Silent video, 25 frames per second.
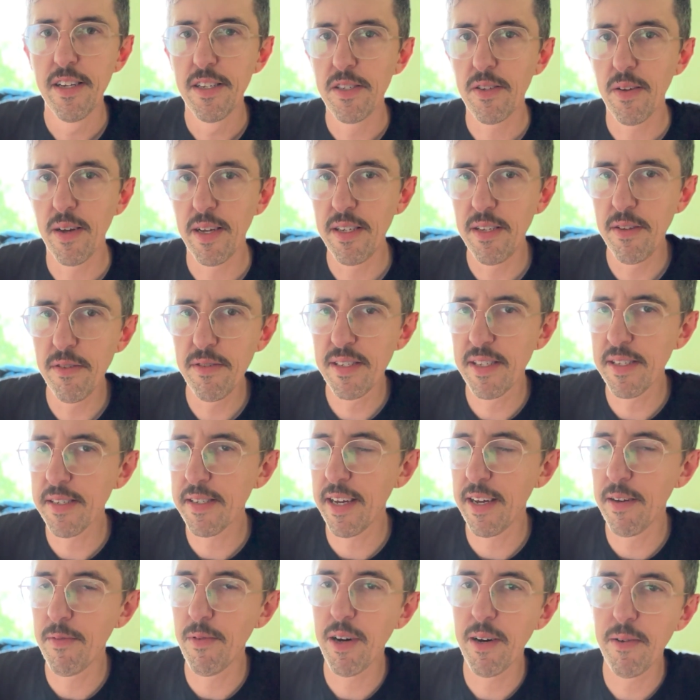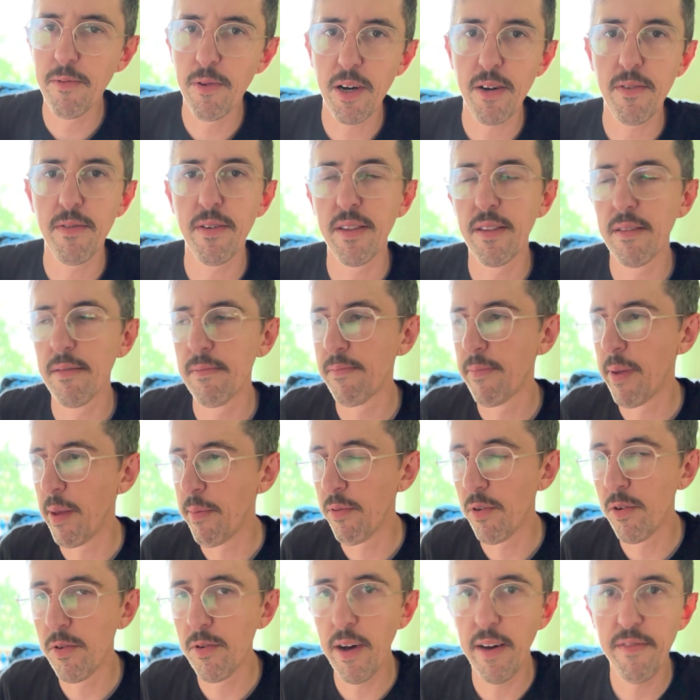So I used to say, well, I work with
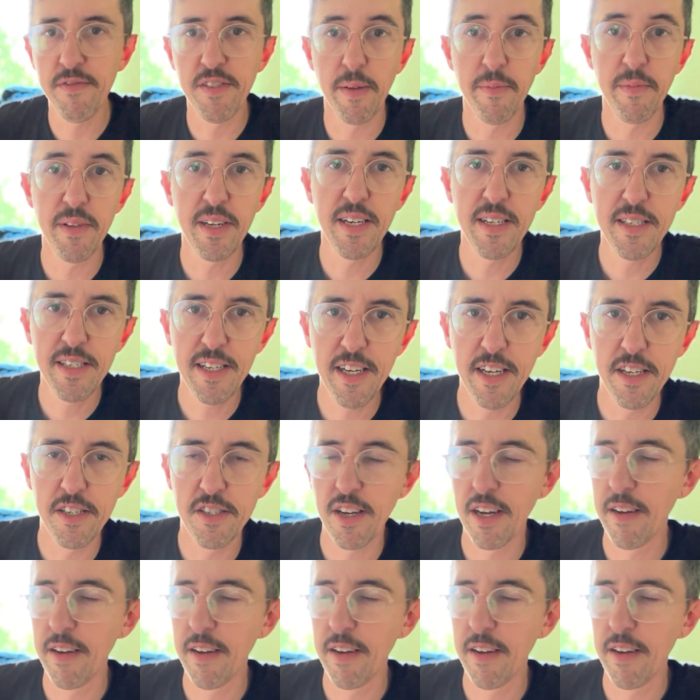people who have something to teach.